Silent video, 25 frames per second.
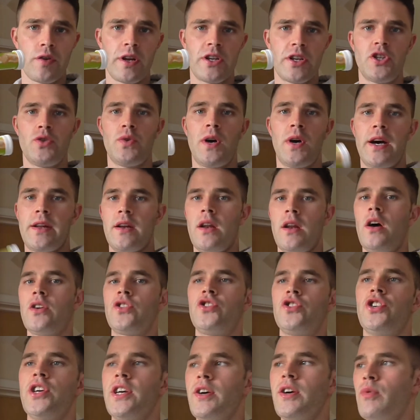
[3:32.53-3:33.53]
an issue I had
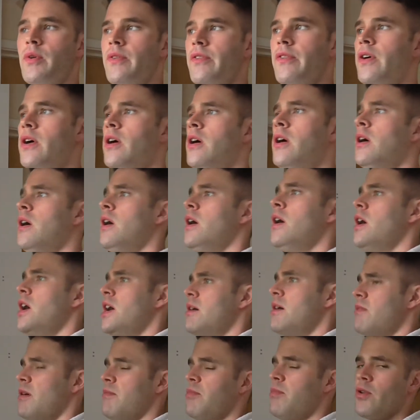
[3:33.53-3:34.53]
last year with
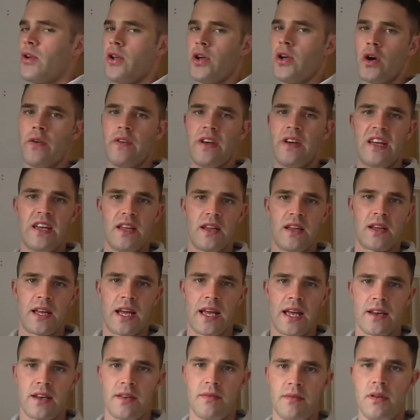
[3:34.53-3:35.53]
my body overheating,
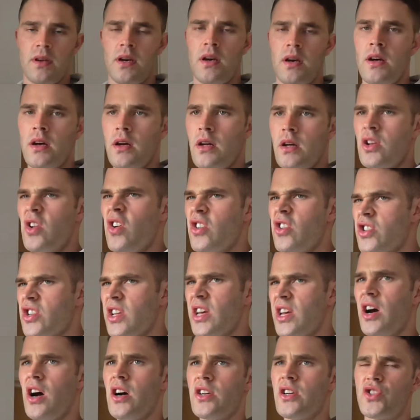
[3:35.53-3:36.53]
getting not
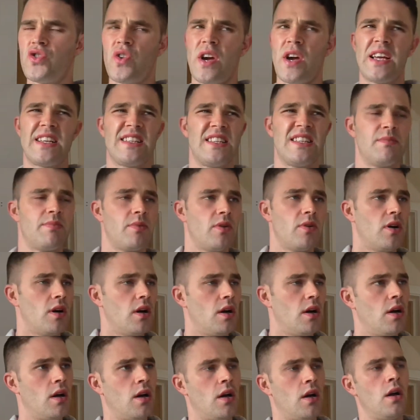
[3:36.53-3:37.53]
dehydrated,
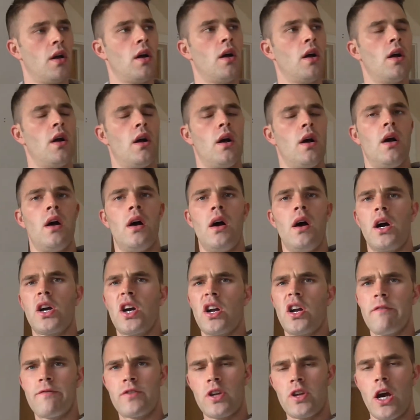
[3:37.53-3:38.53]
but I
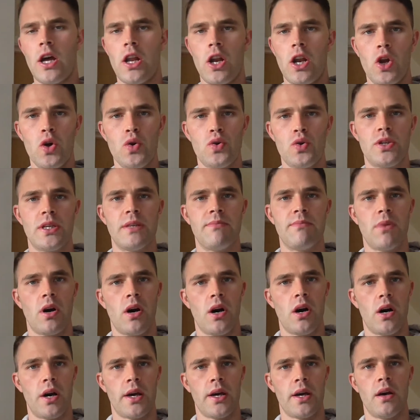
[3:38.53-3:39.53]
kind of diluted
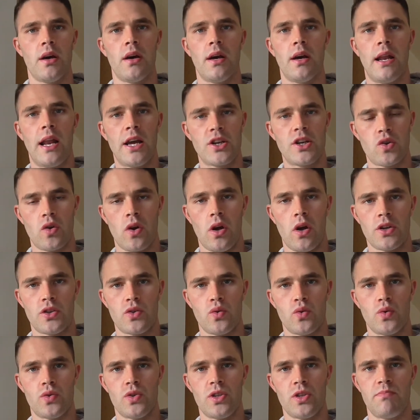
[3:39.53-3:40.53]
my electrolyte
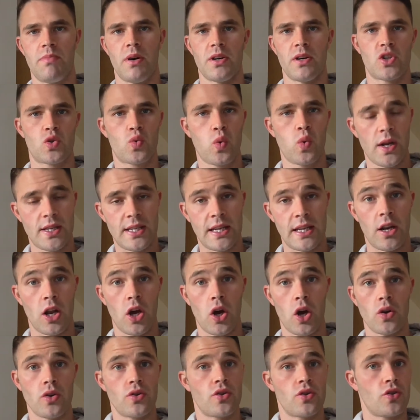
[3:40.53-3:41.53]
sources by sweating
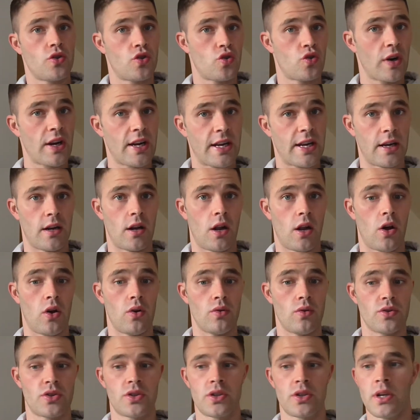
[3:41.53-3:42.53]
loads, drinking
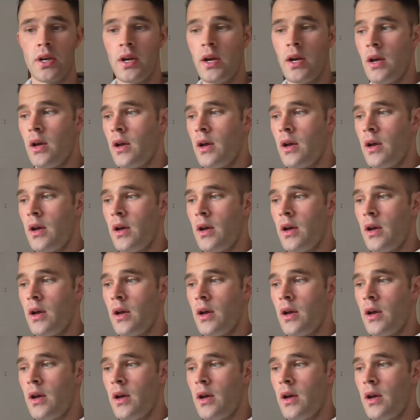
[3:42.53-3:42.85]
loads.